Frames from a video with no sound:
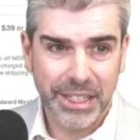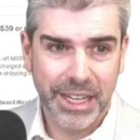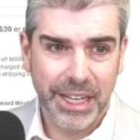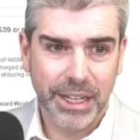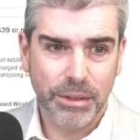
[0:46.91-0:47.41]

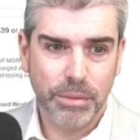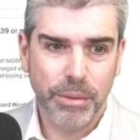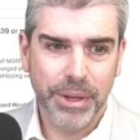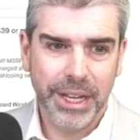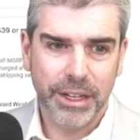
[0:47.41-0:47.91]
And what
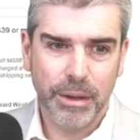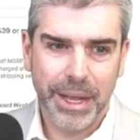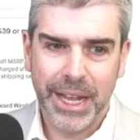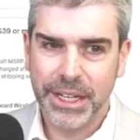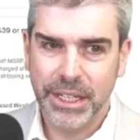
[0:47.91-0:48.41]
we ended up
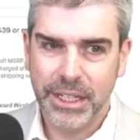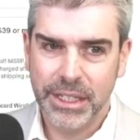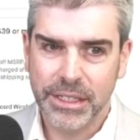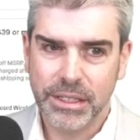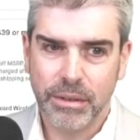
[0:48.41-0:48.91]
adding
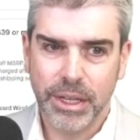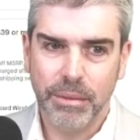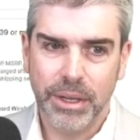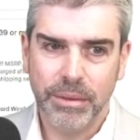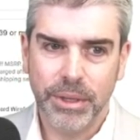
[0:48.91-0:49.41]
is, okay,
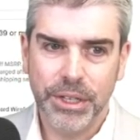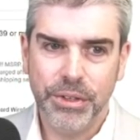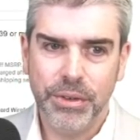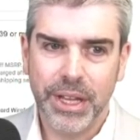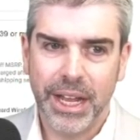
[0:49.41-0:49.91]
well, when you
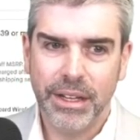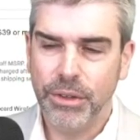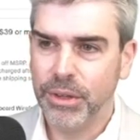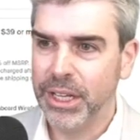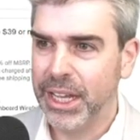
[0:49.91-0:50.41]
do that, you
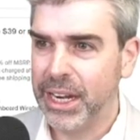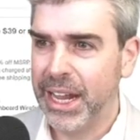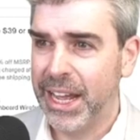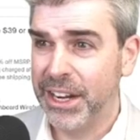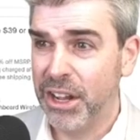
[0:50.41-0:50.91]
can get an
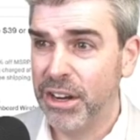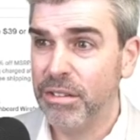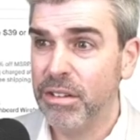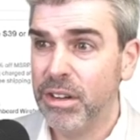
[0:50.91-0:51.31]
add-on